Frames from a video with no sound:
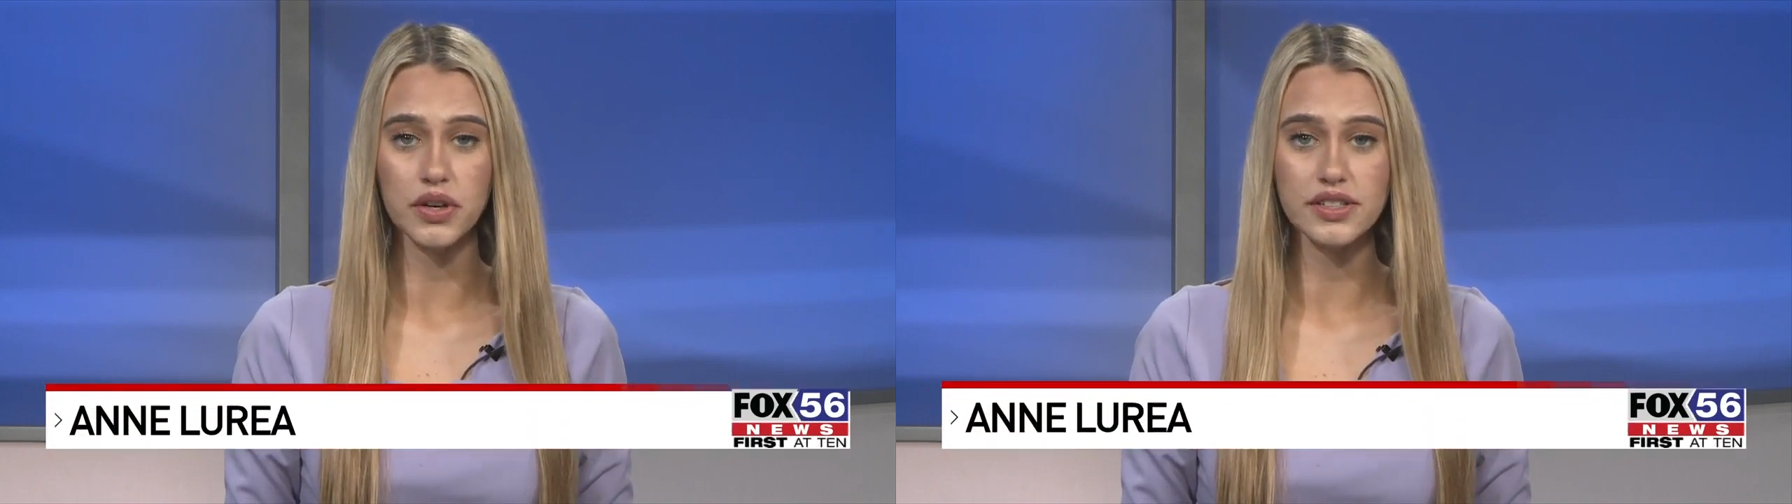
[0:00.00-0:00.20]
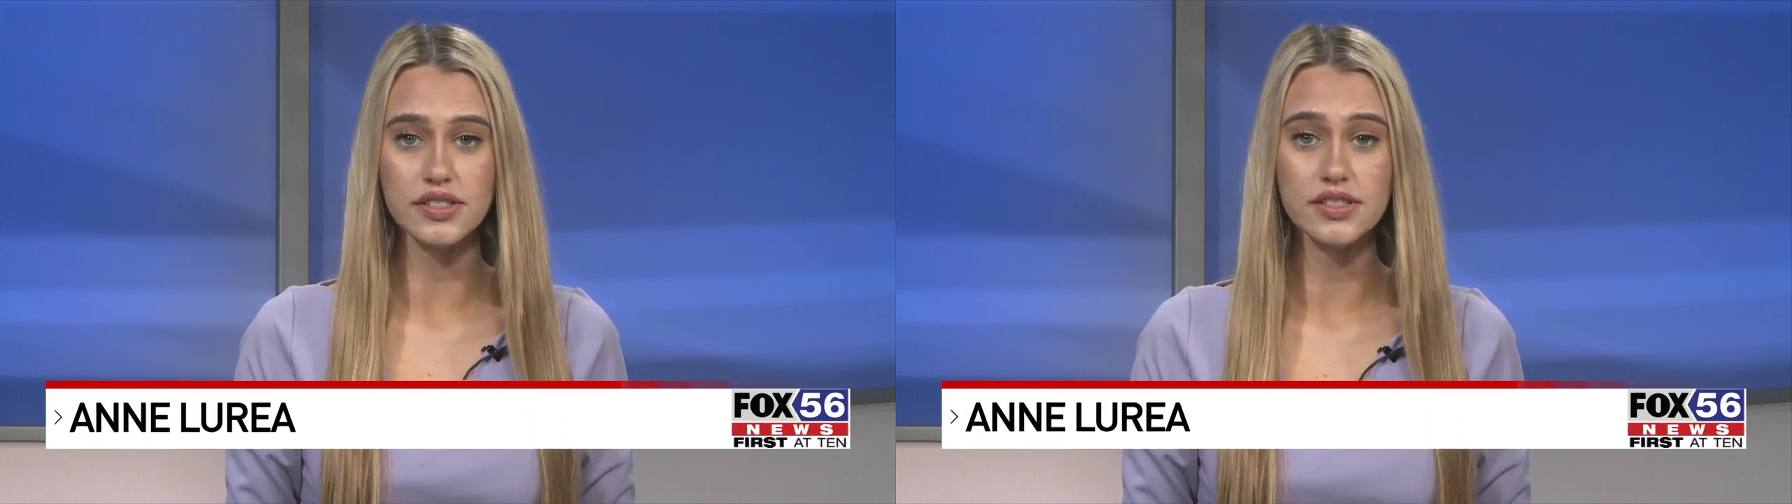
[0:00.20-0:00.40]

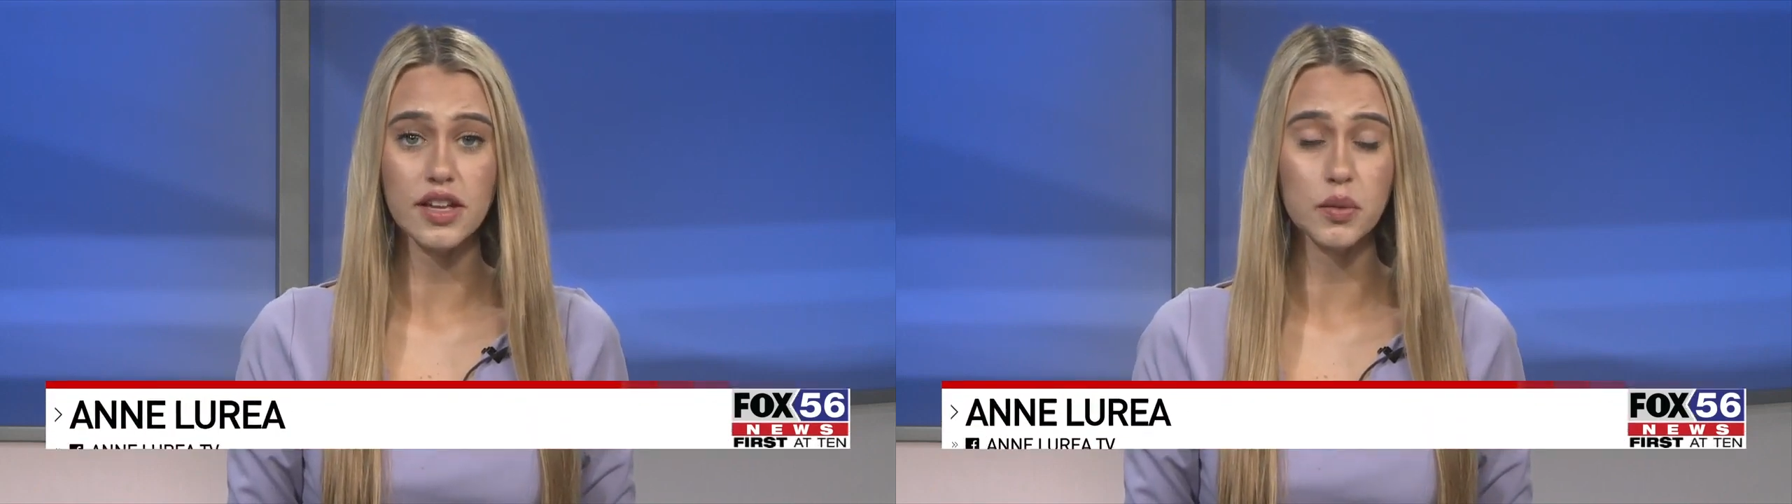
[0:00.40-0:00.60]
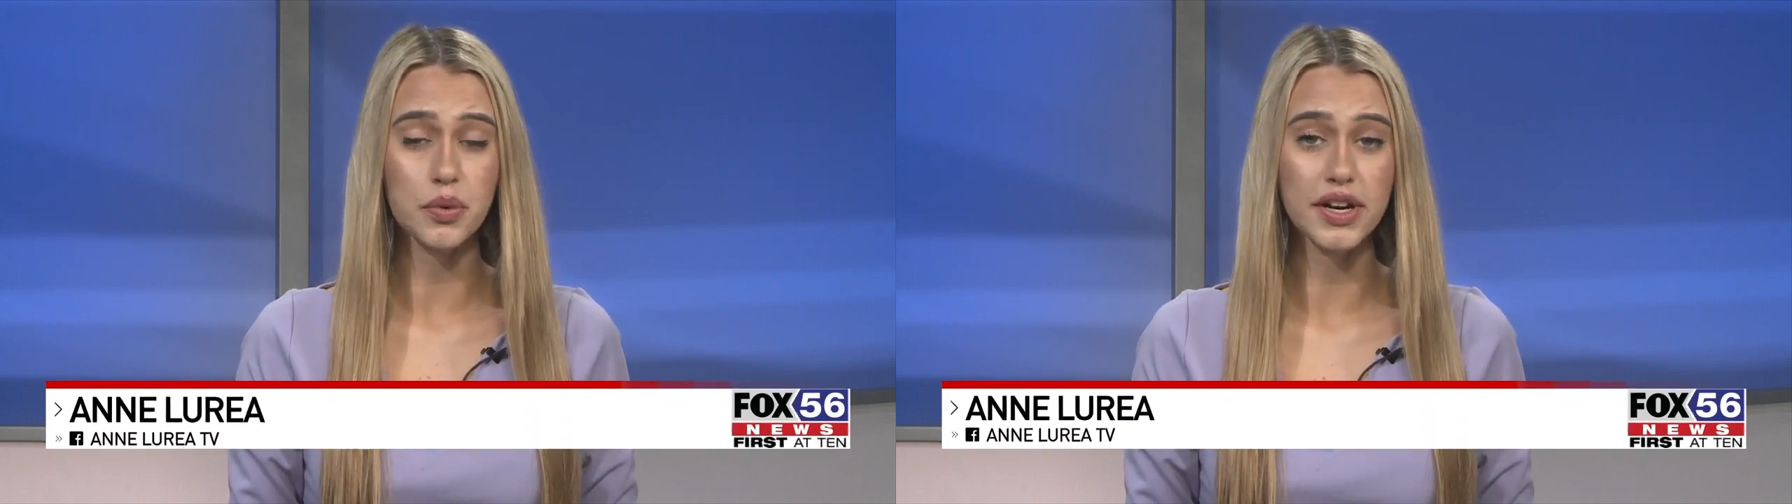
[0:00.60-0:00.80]
its
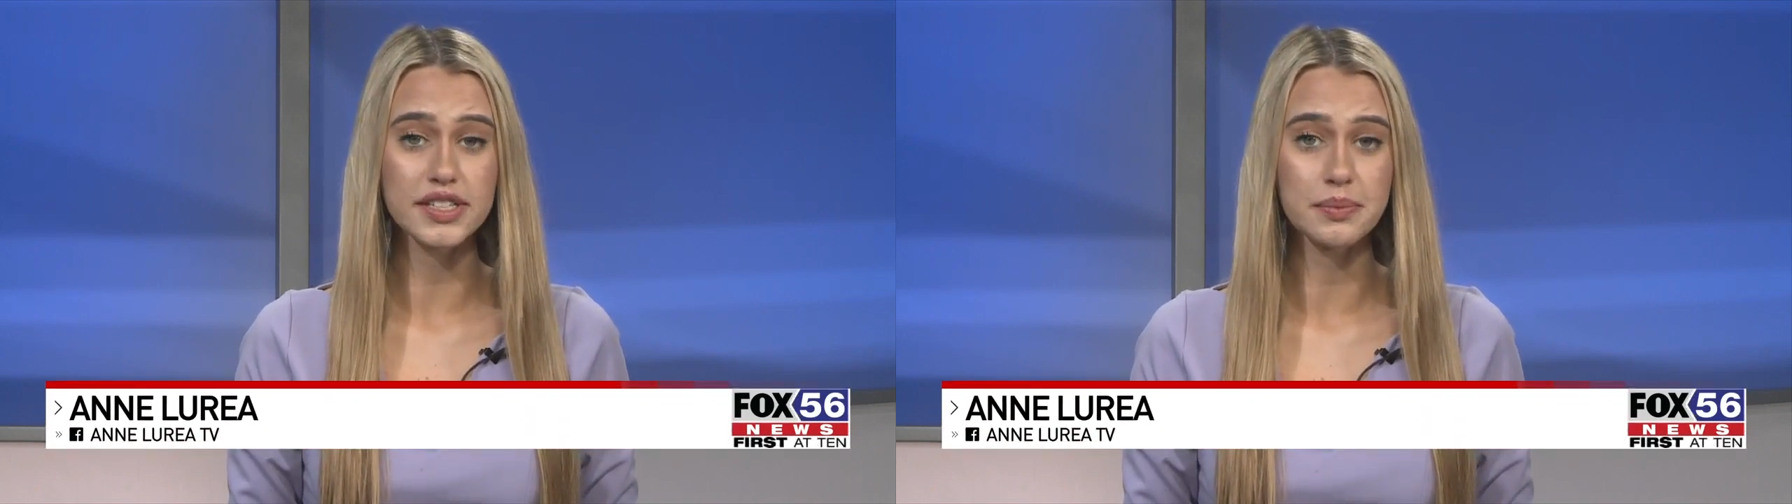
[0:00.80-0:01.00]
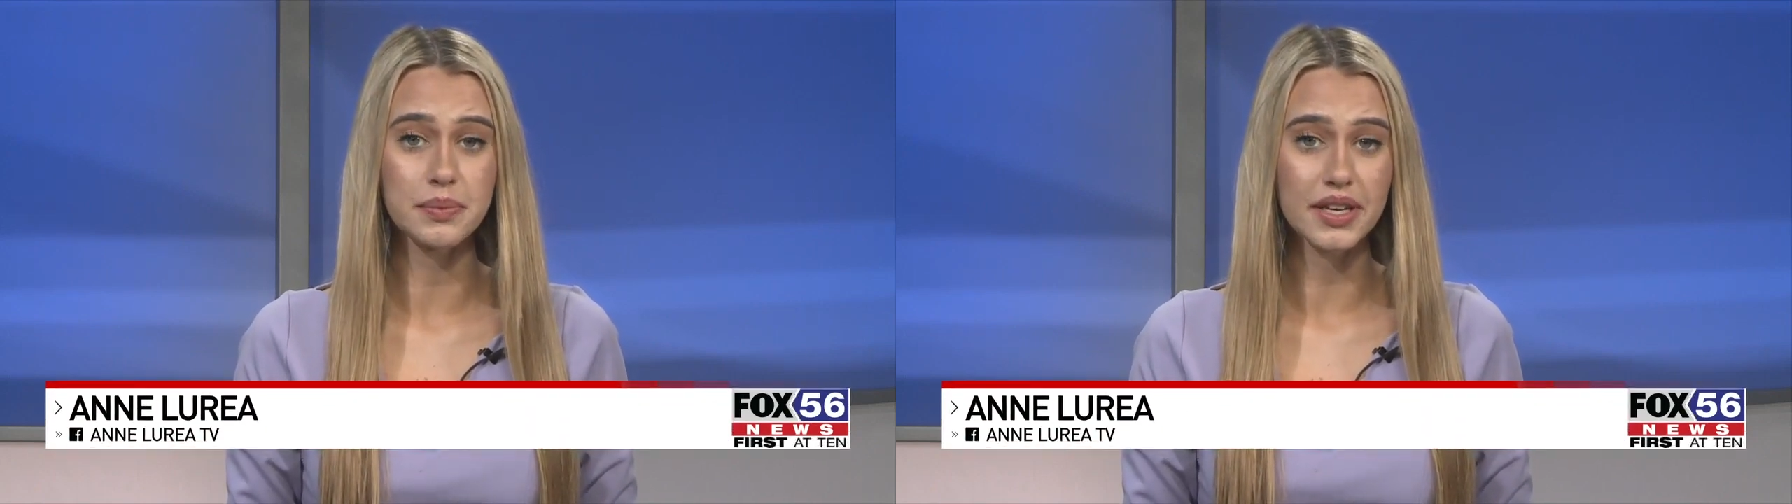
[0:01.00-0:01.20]

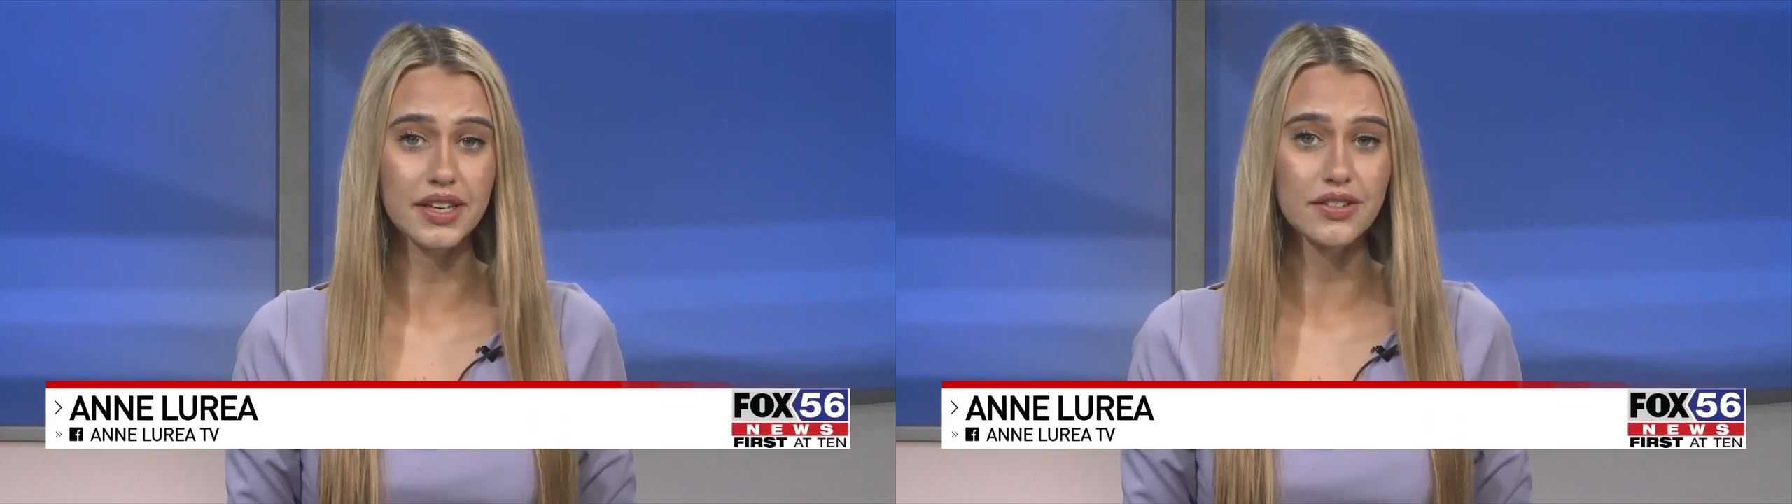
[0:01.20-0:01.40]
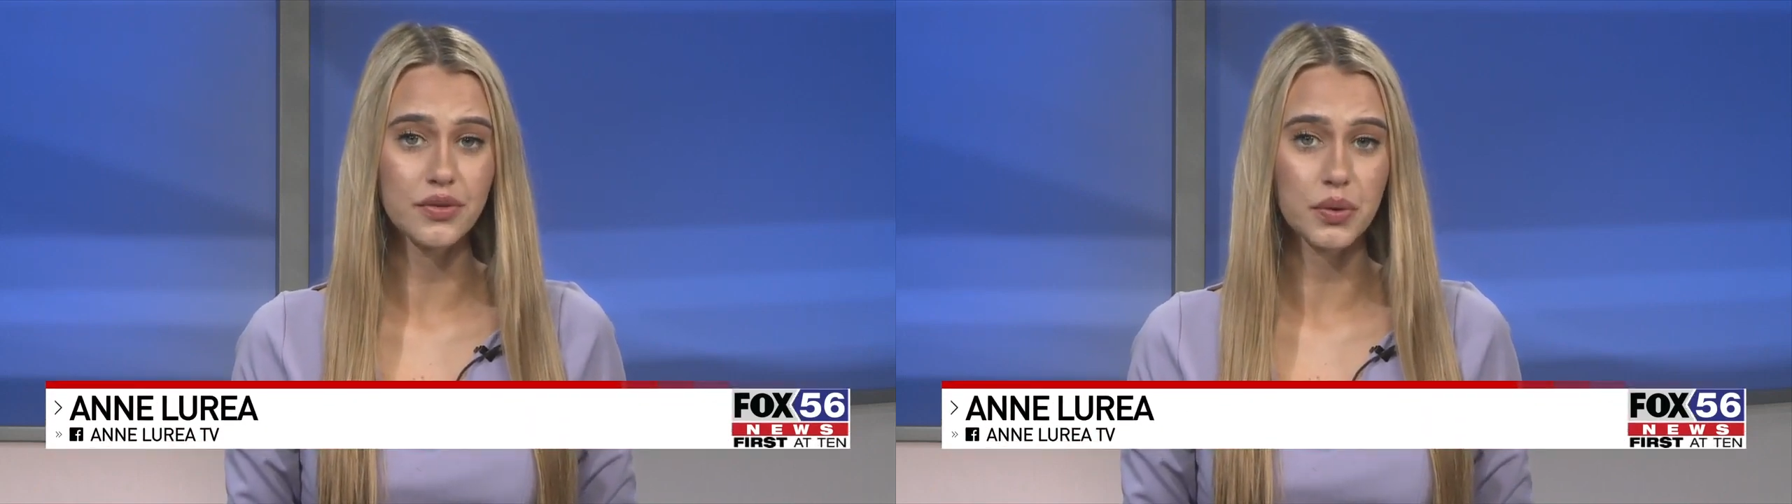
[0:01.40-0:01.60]
Celebrate
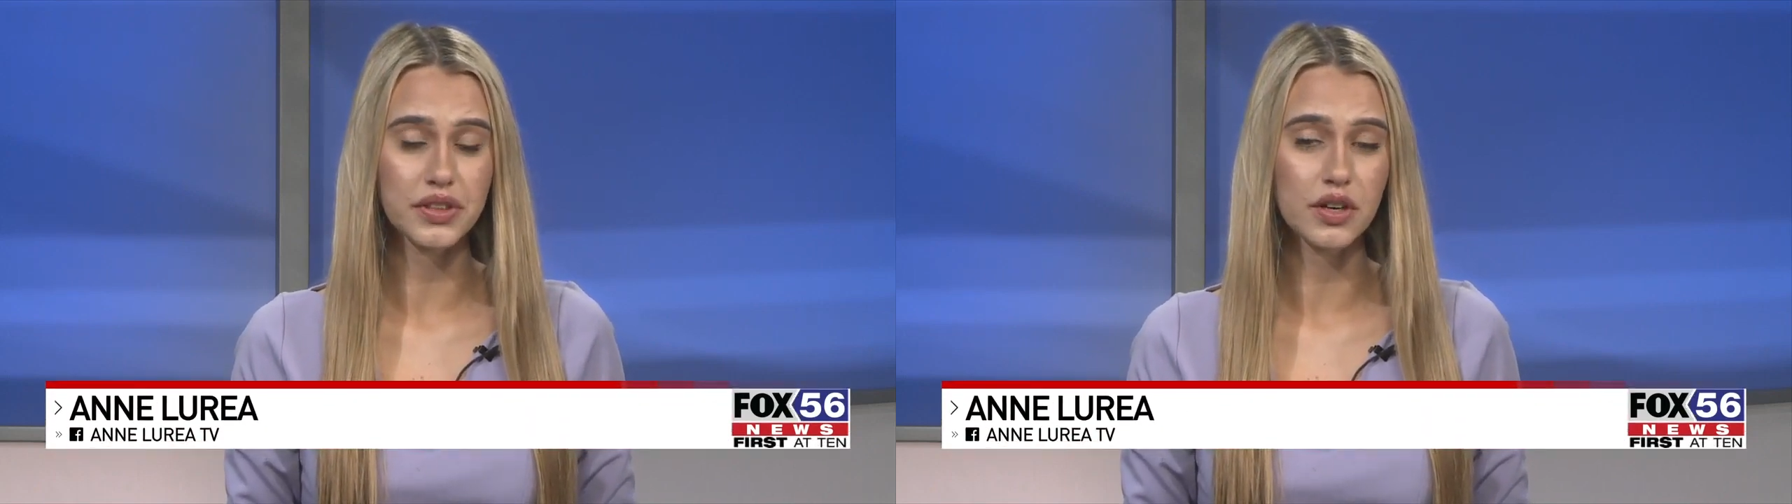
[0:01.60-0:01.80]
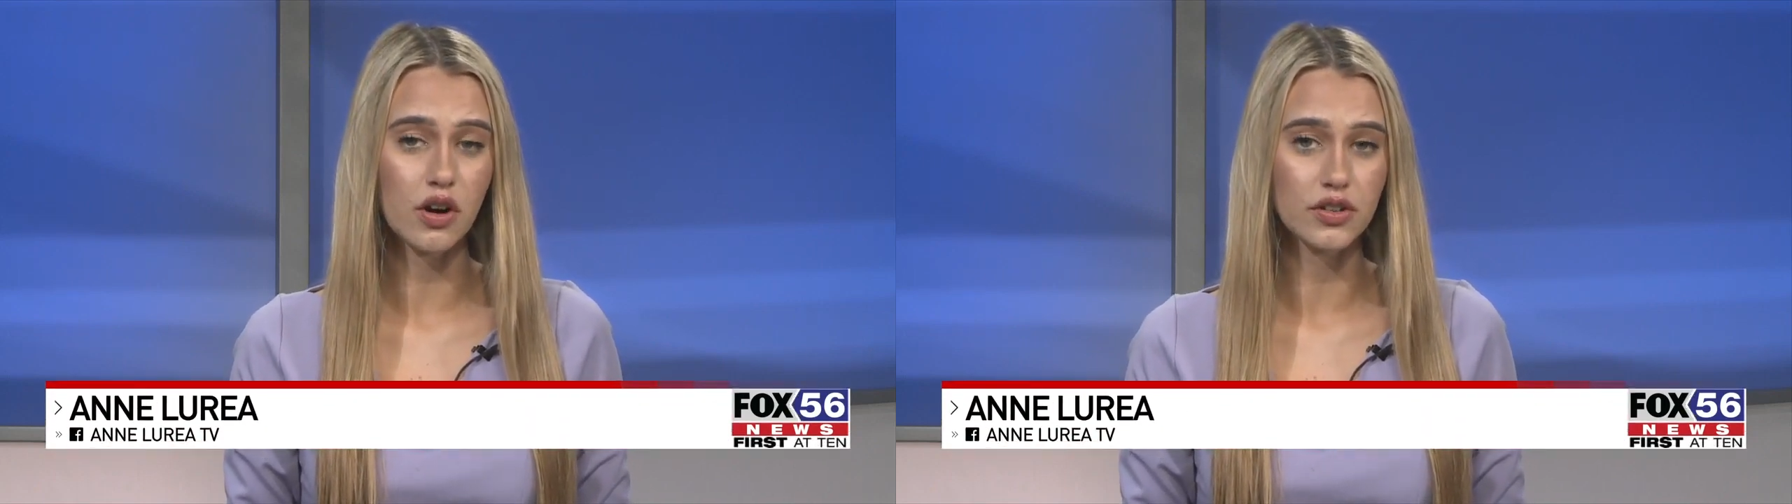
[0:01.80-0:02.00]
Big for
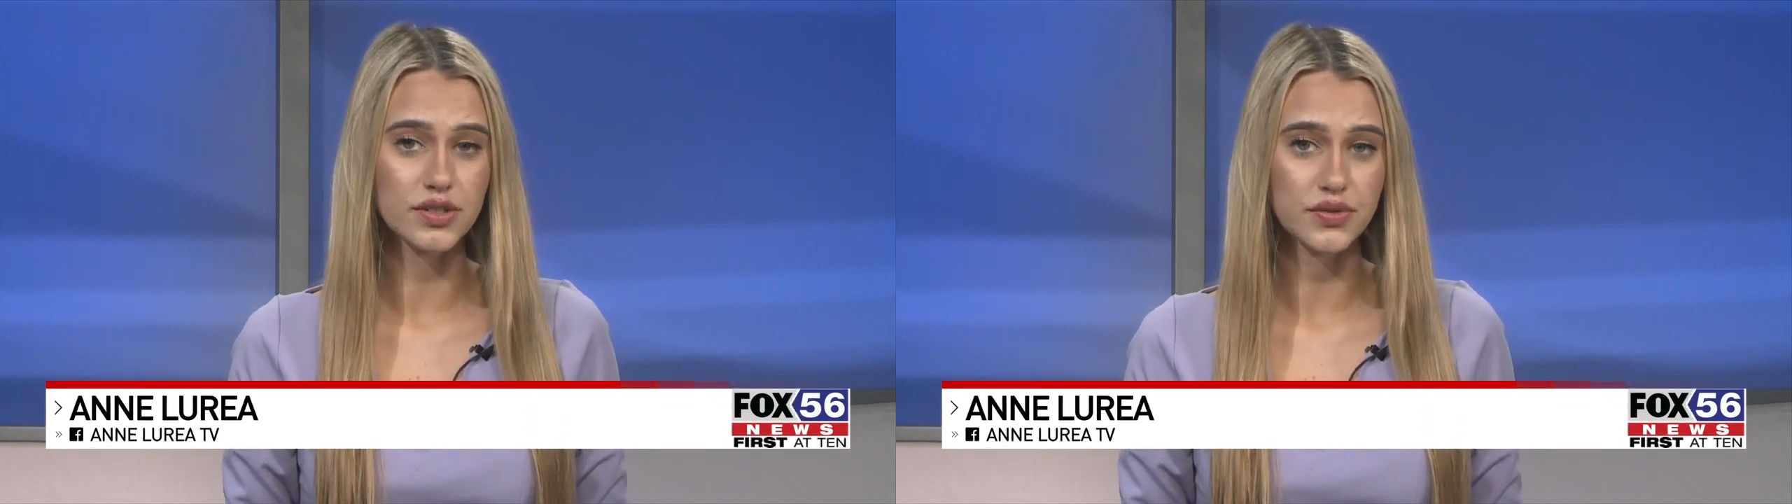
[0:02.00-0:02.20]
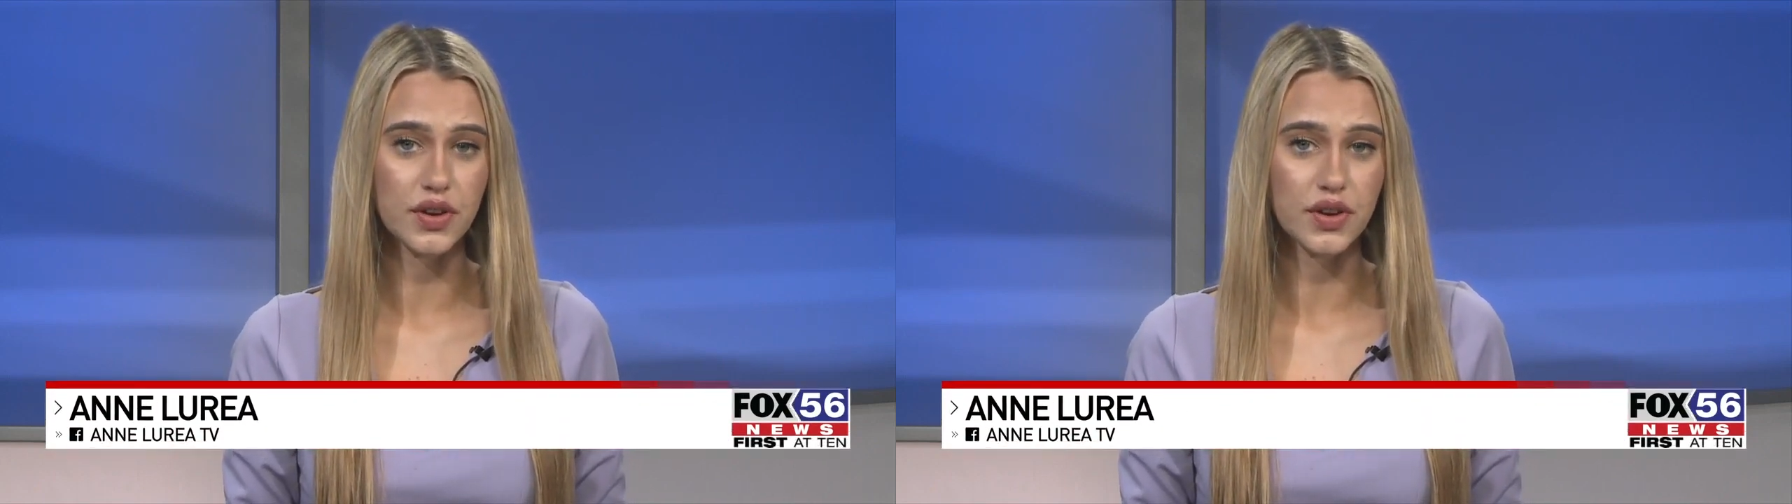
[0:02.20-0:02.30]
the Arts